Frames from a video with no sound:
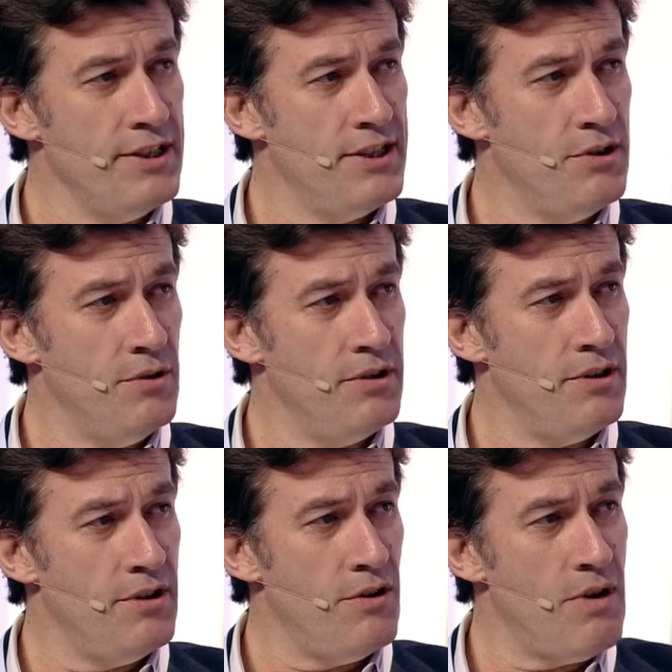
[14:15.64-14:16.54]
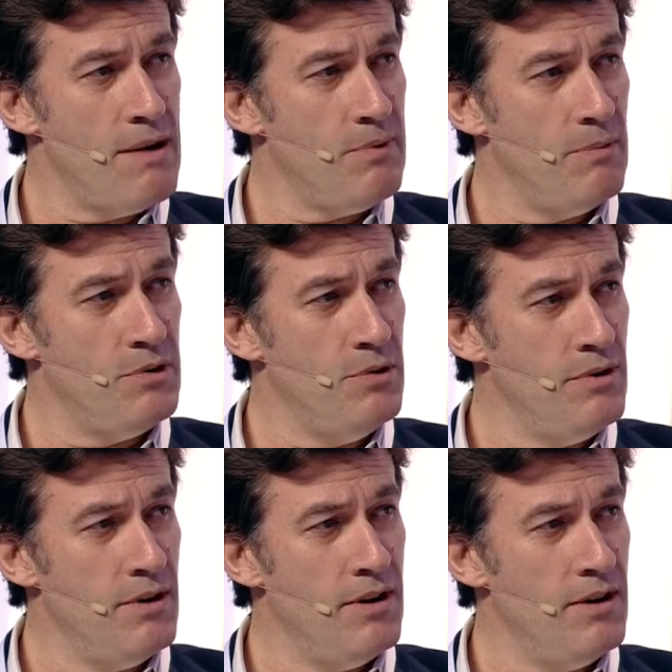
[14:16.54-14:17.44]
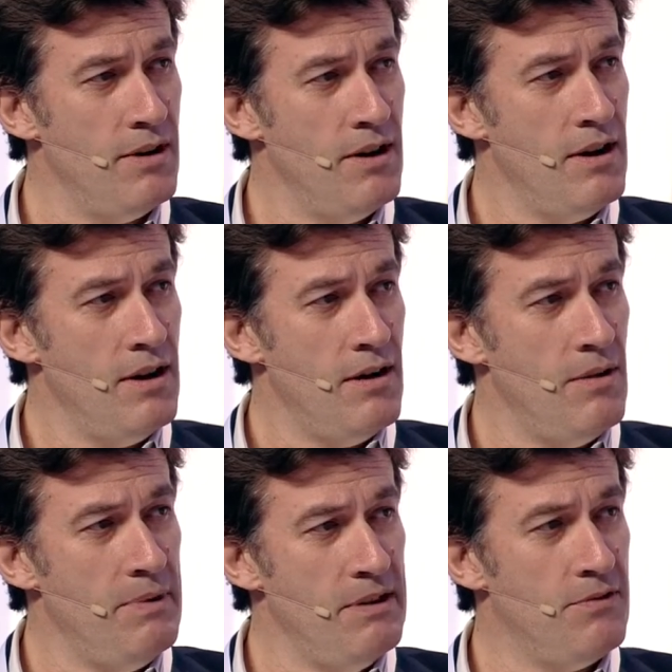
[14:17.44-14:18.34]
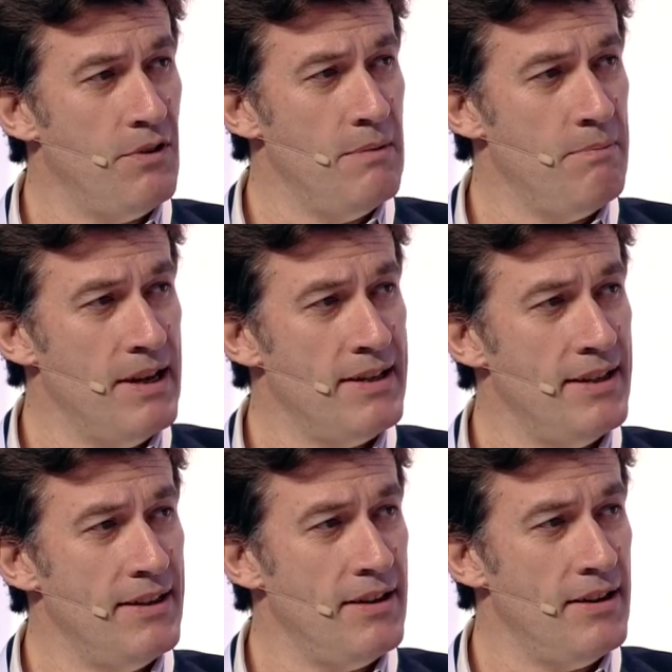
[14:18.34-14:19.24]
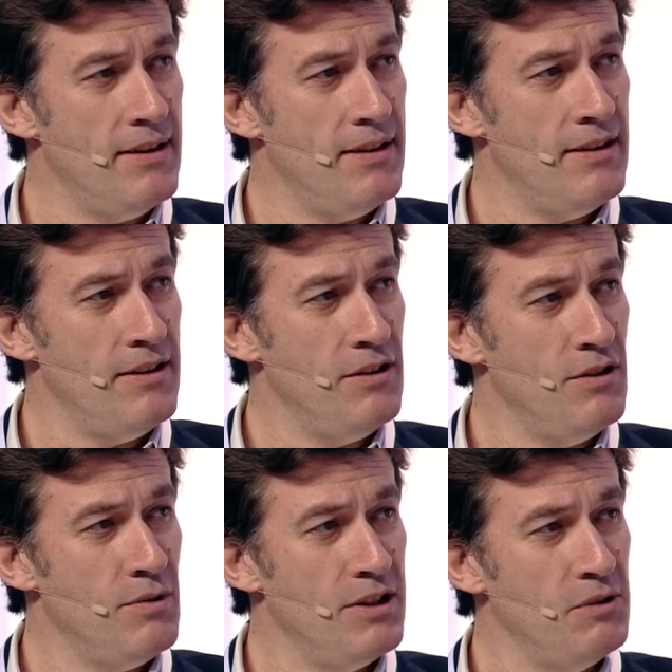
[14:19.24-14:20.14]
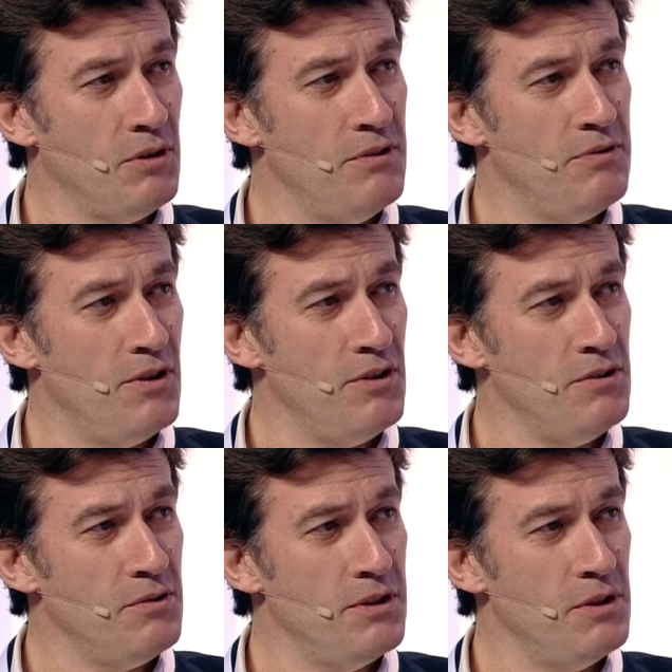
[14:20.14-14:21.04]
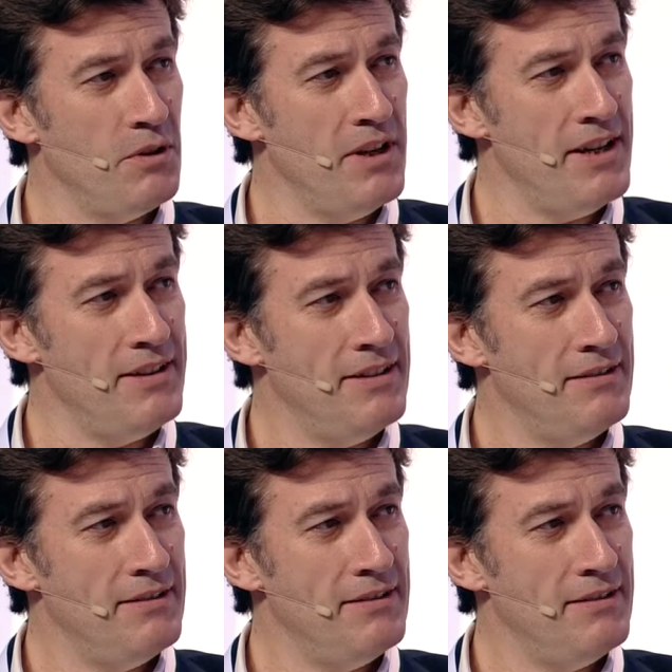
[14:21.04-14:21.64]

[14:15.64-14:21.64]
Institute a ramp up to a bid for Olympics in 2024, 2028?